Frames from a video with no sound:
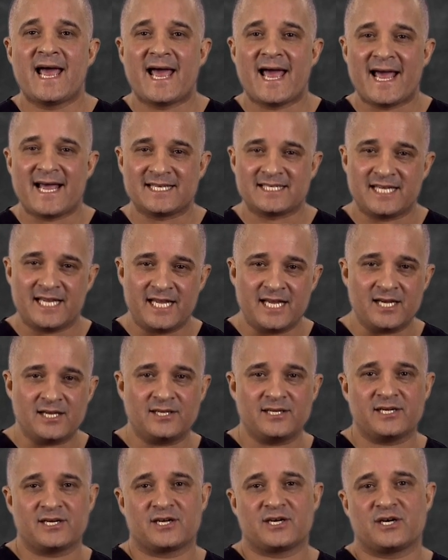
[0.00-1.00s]
As
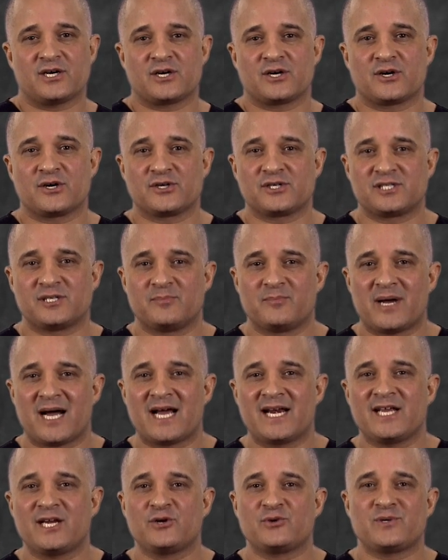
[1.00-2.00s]
healing occurs, the
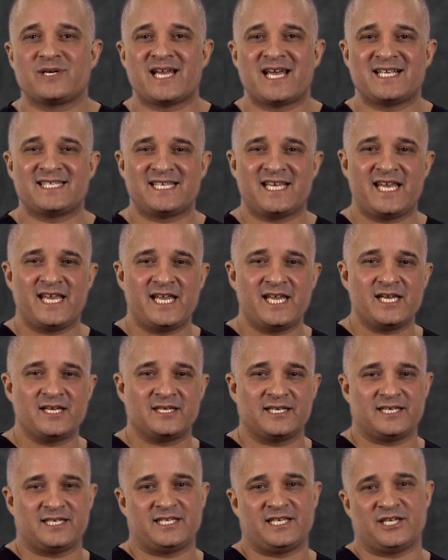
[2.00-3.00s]
body creates
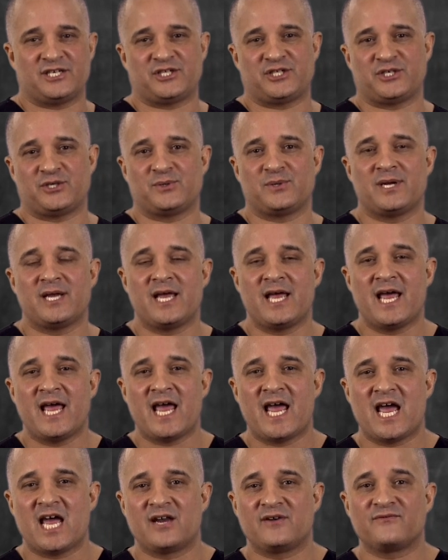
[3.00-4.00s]
healing tissue,
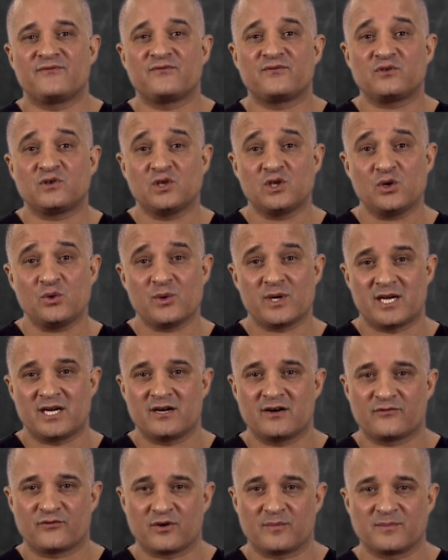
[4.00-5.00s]
and
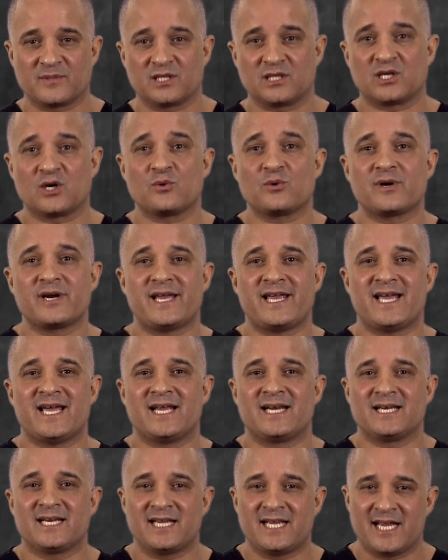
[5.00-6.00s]
fluid from the lower
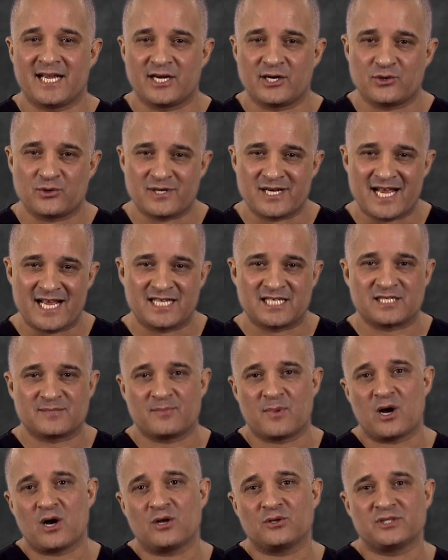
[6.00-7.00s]
end can create
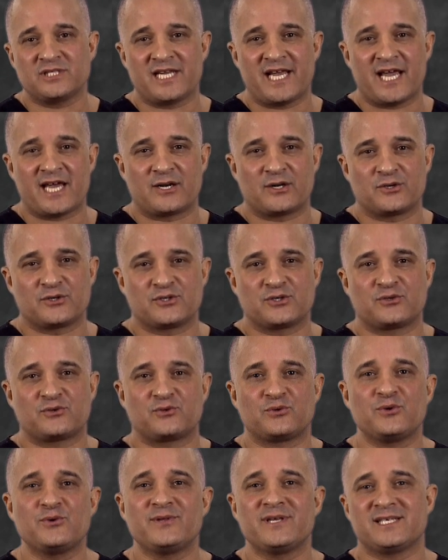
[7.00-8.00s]
small channels
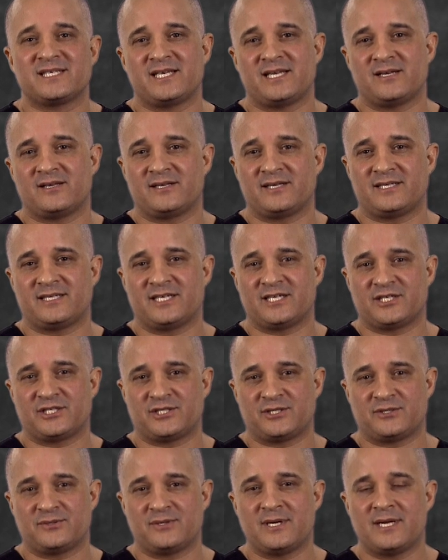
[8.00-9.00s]
through this healing
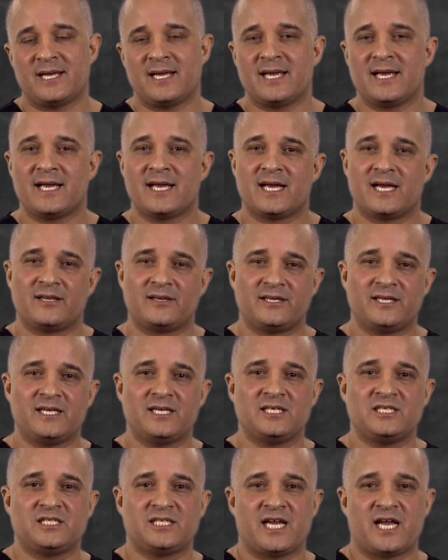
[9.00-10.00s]
tissue, and
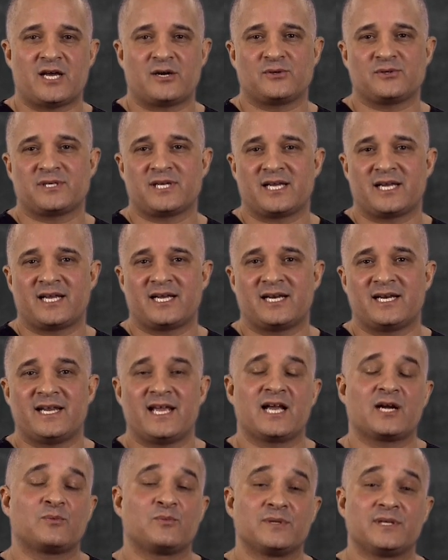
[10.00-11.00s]
these channels can
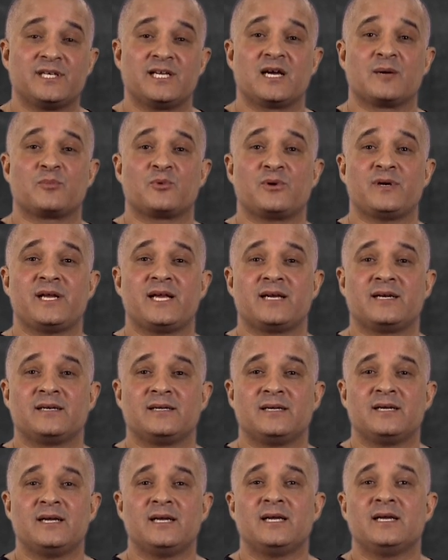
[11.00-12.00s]
connect with the upper end.
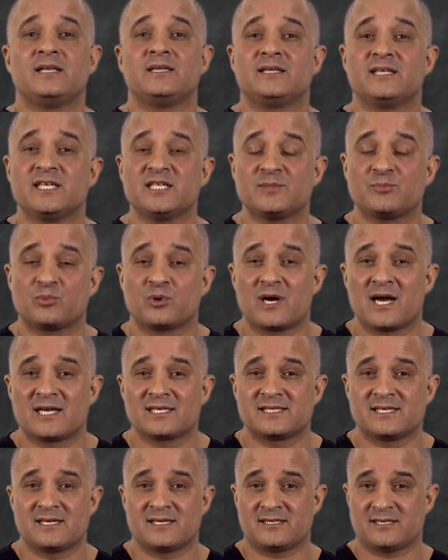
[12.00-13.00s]
This
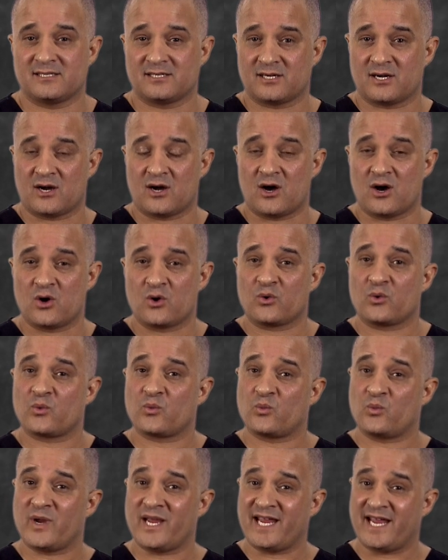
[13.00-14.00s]
process is called
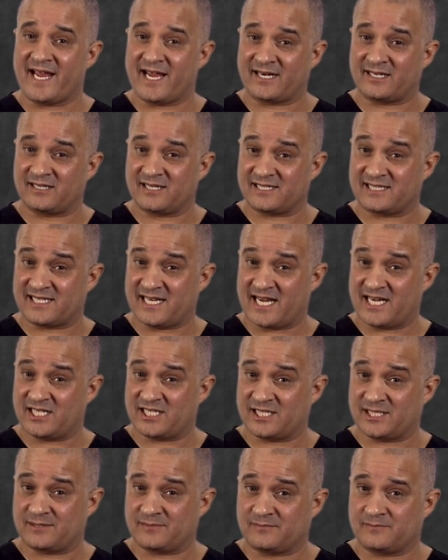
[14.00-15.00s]

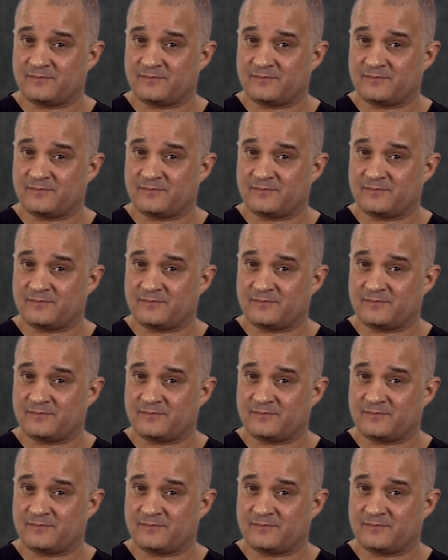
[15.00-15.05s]
recanalization.